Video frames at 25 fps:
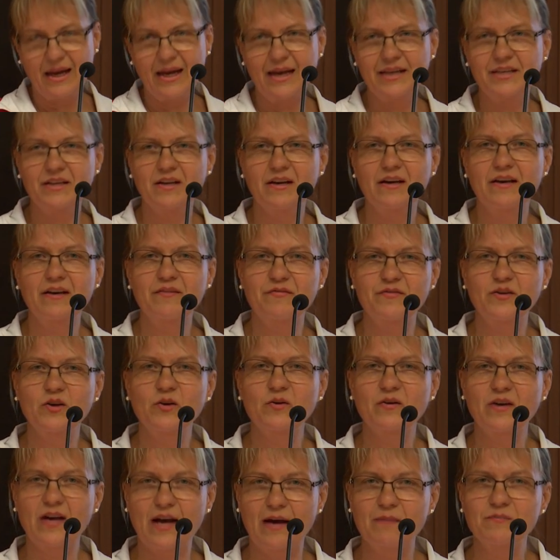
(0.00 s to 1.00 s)
And if
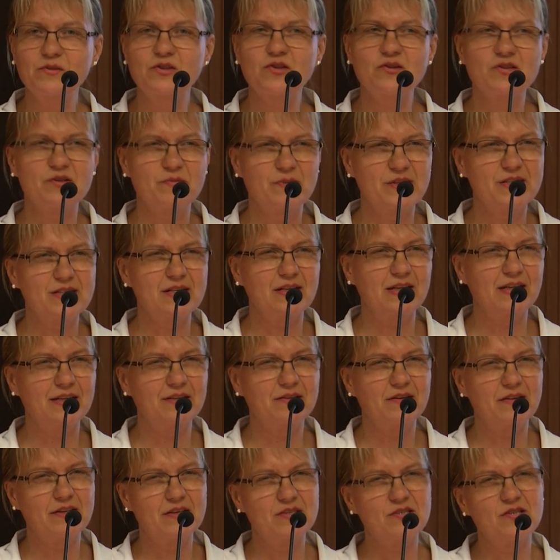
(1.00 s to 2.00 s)
you come to
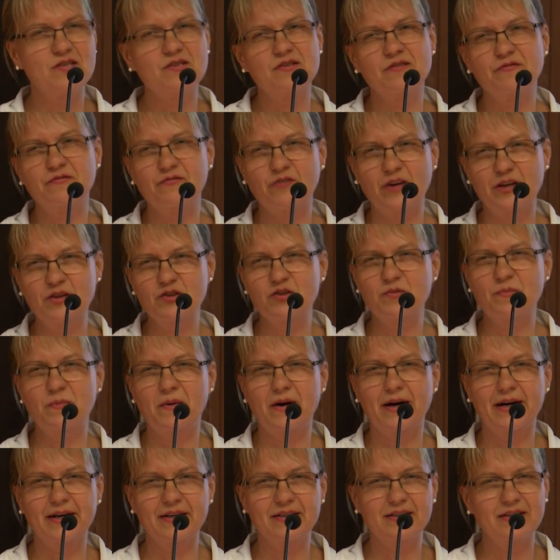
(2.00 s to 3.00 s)
Switzerland, this is the French
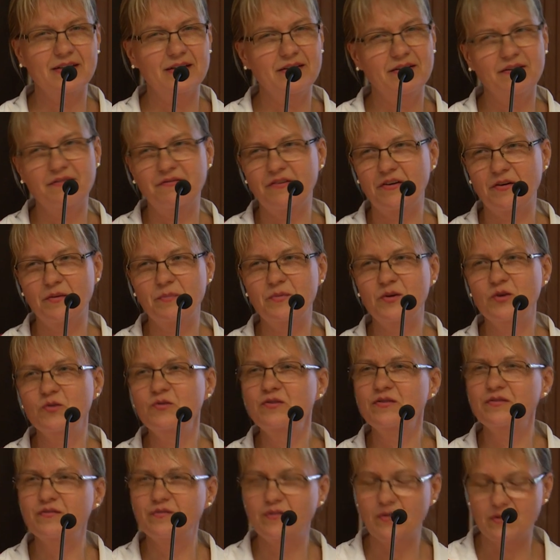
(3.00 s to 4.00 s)
part and a very
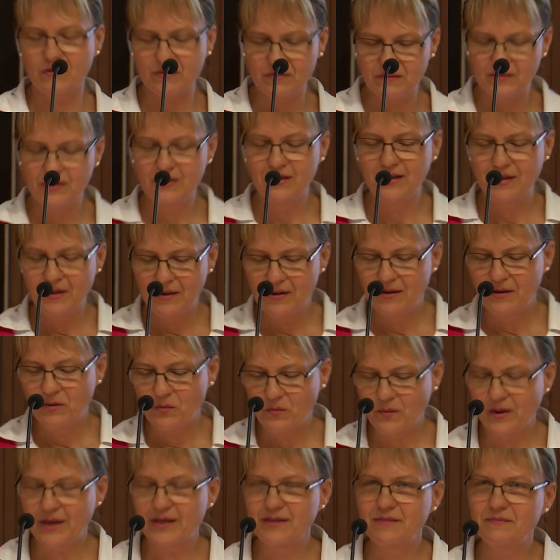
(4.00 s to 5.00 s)
beautiful
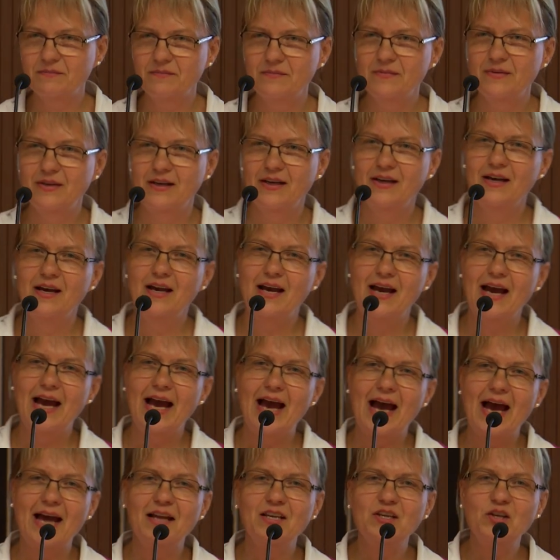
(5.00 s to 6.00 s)
one.
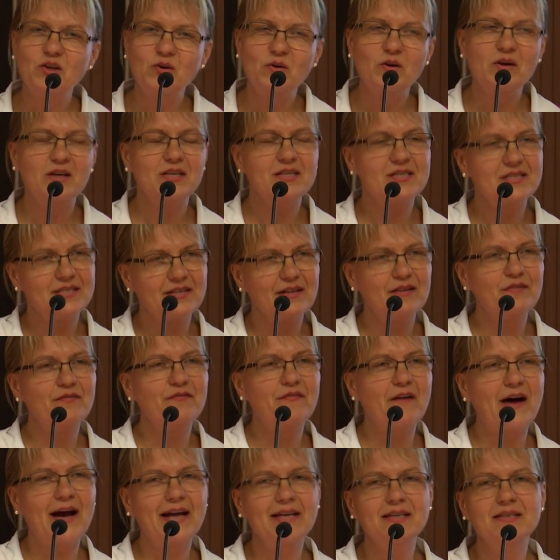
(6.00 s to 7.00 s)
And you still
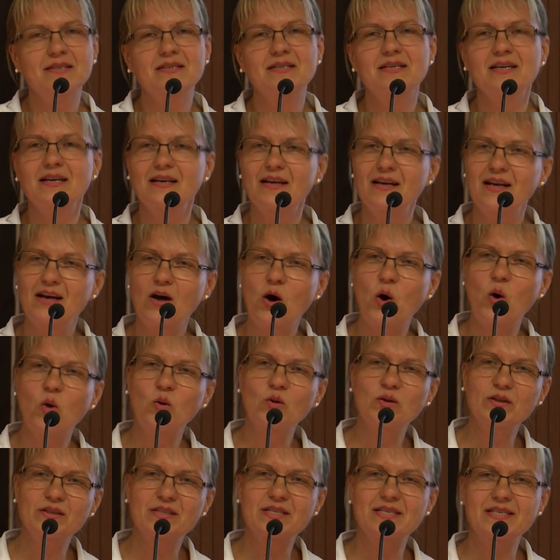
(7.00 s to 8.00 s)
find
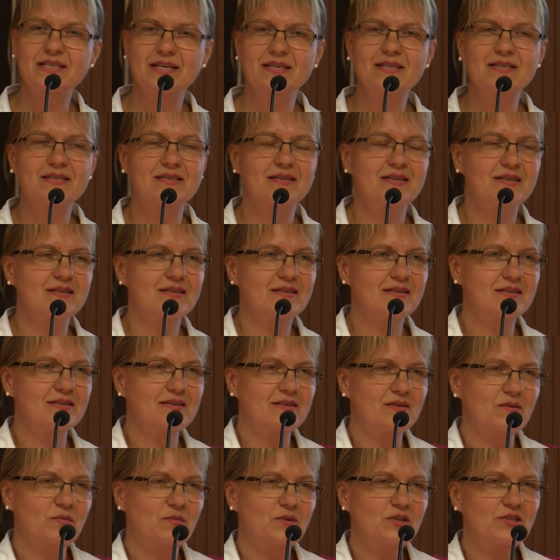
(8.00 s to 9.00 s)
old
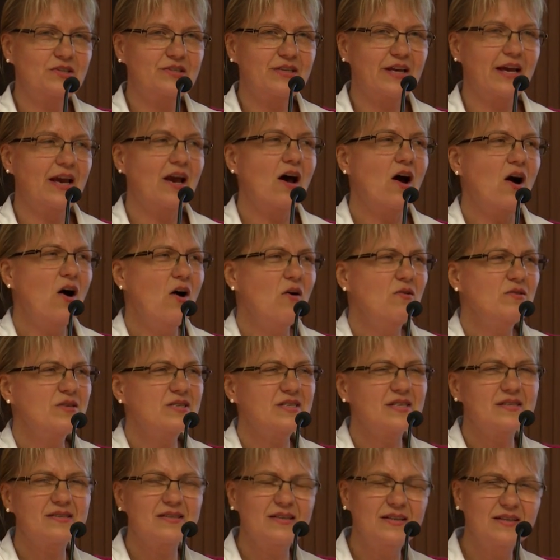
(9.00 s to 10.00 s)
sisters which say, Oh,
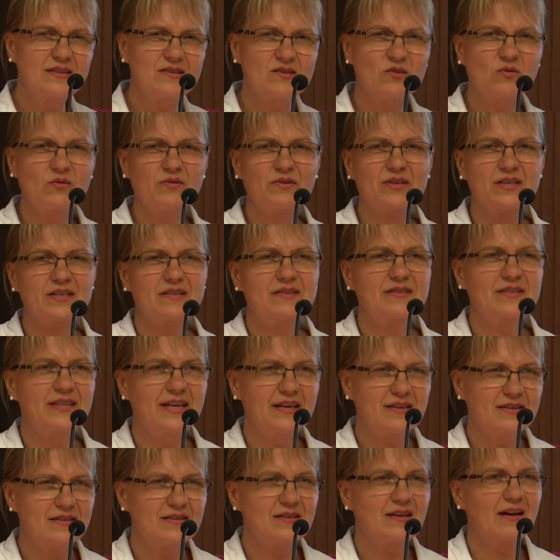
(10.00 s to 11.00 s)
Cicely Saunders,
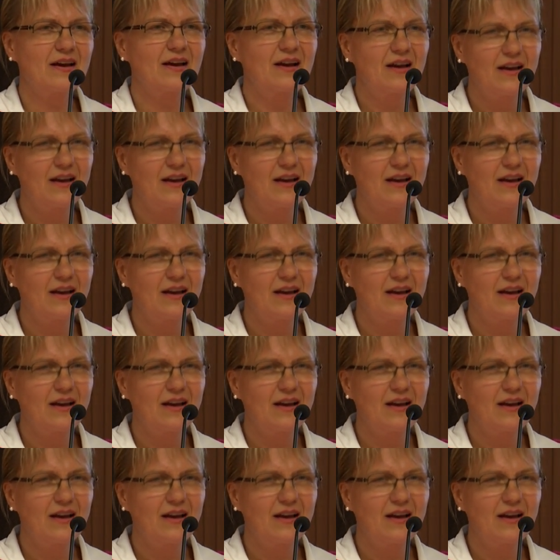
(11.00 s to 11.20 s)
yes.